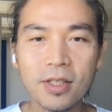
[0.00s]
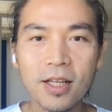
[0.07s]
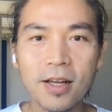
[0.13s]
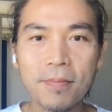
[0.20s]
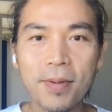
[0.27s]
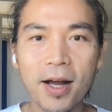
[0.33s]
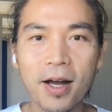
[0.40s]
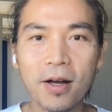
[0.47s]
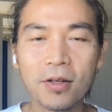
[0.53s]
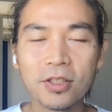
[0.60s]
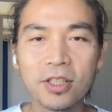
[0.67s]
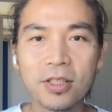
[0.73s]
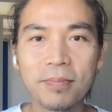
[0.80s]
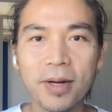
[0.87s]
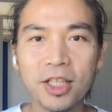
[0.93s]

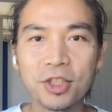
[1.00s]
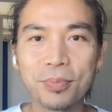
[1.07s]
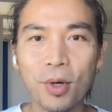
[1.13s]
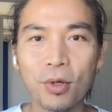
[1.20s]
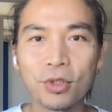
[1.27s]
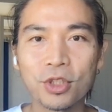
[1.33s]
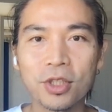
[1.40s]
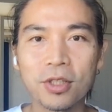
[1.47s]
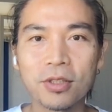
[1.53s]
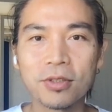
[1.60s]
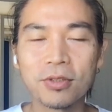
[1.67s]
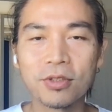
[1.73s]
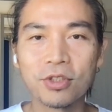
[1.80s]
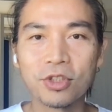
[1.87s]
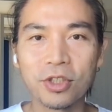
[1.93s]
about my
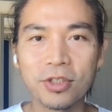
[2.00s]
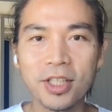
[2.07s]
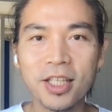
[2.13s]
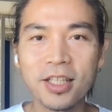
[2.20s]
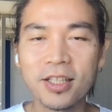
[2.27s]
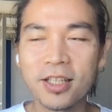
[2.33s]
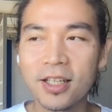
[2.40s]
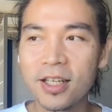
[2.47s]
spiritual journey.